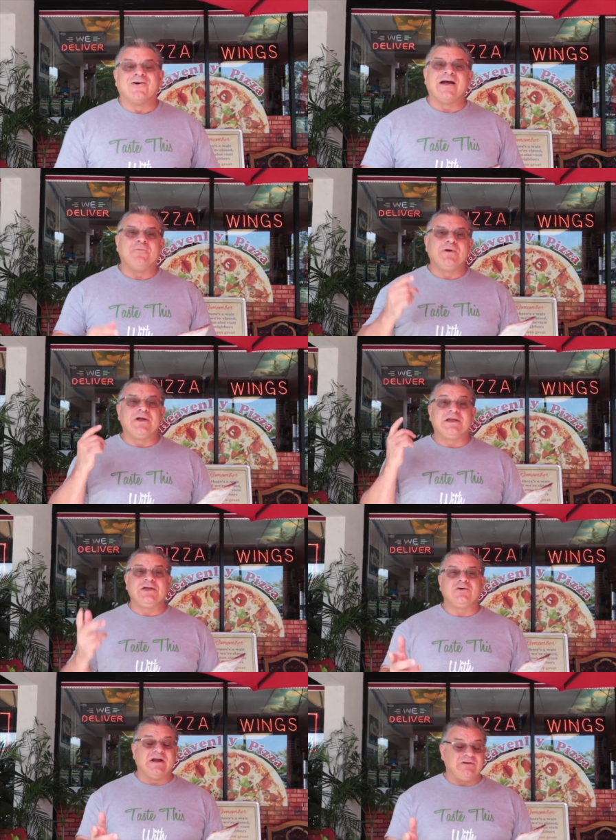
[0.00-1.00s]
All right, we are
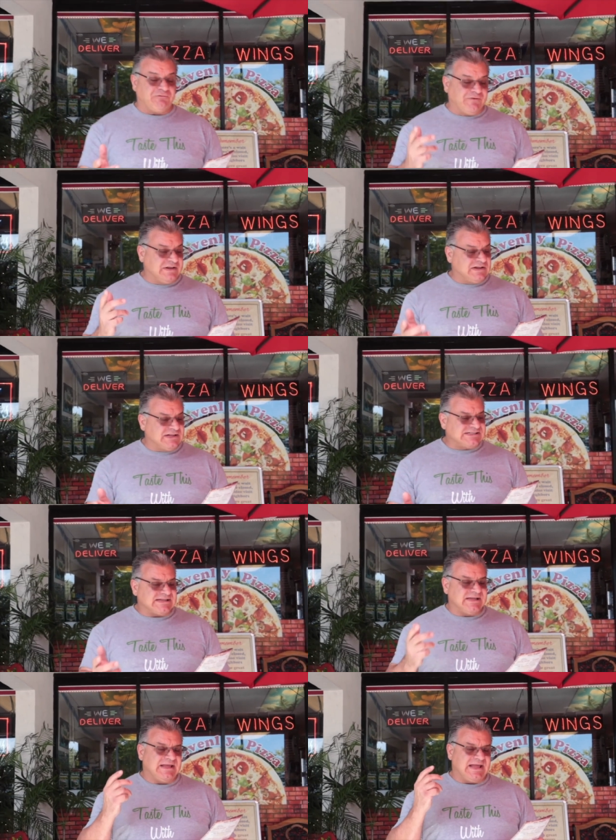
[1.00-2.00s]
here at Phil's
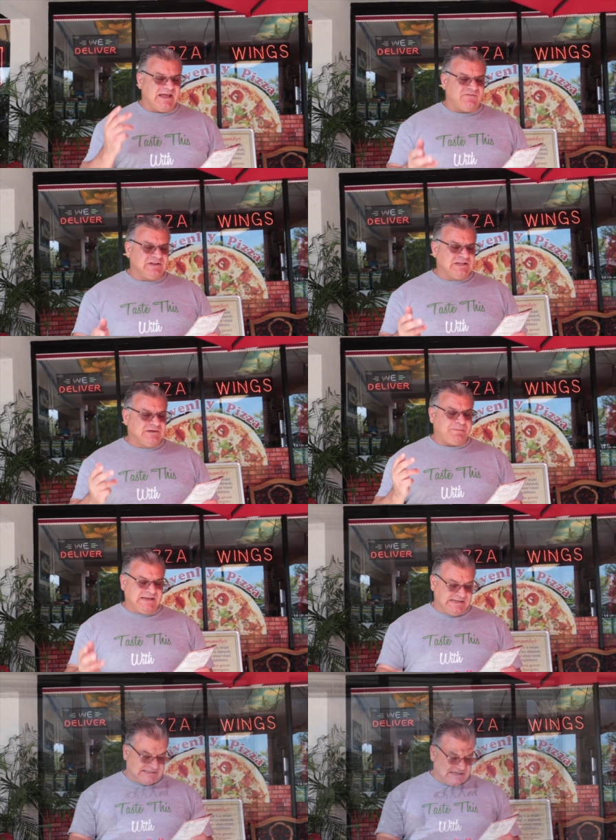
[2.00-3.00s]
Heavenly
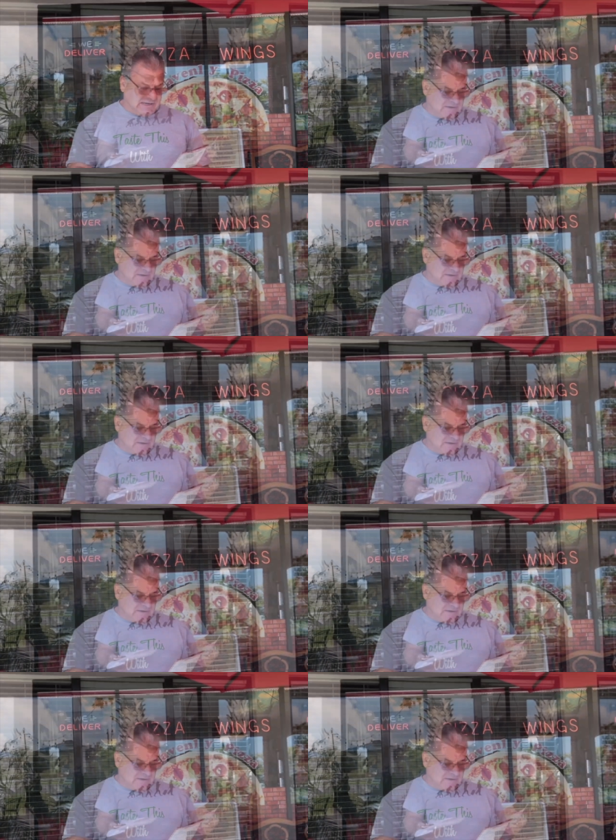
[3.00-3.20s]
Pizza.